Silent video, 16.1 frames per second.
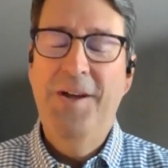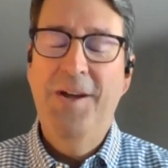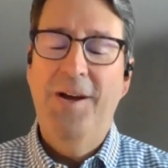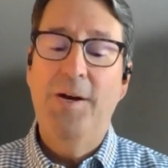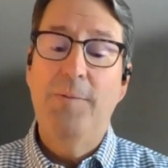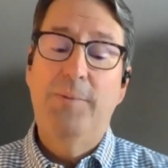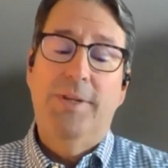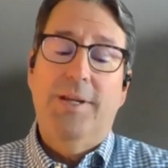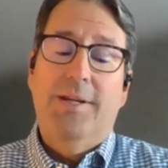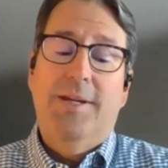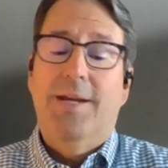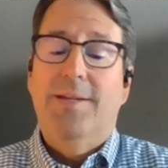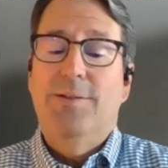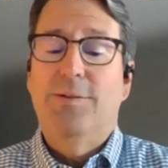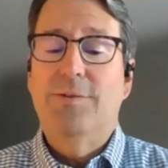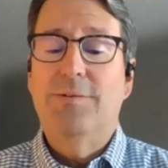But then
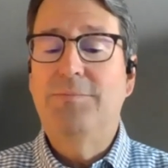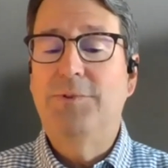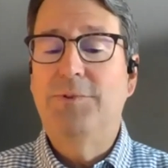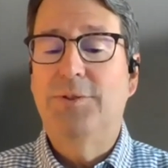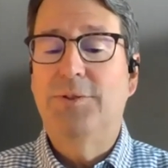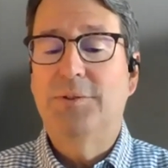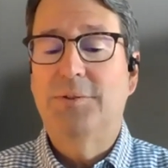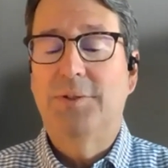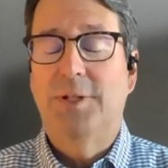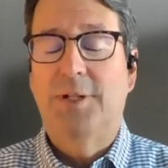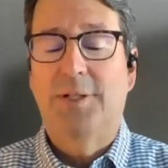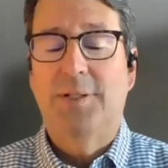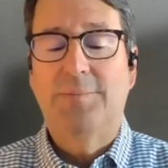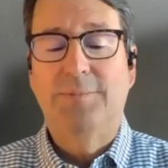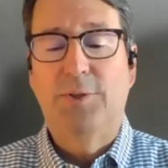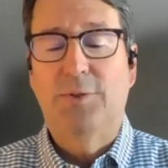again, your
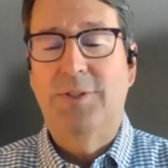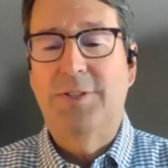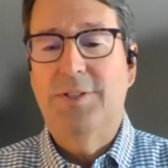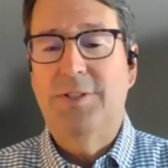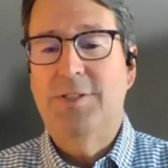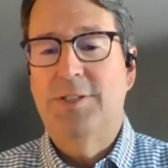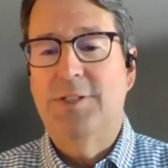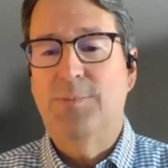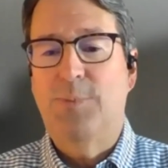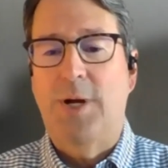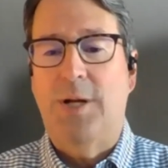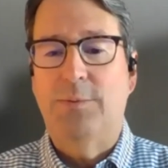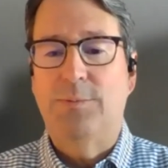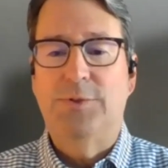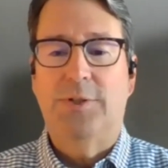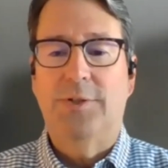logistics
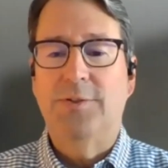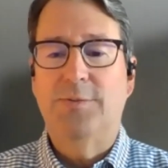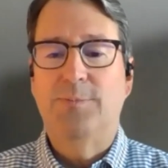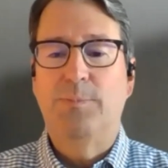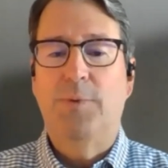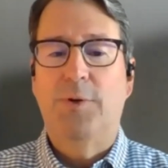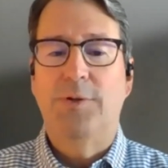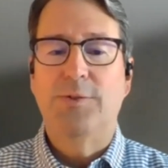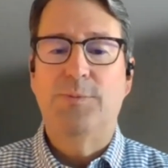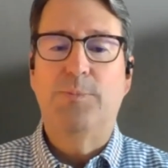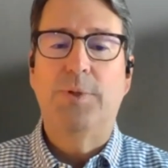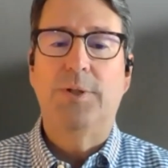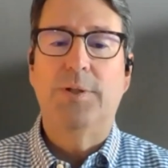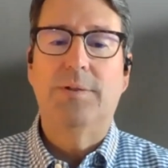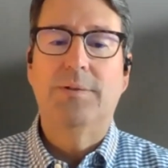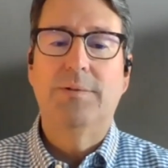problems aren't as
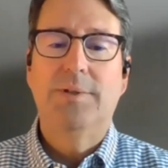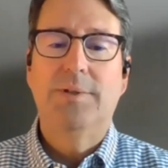big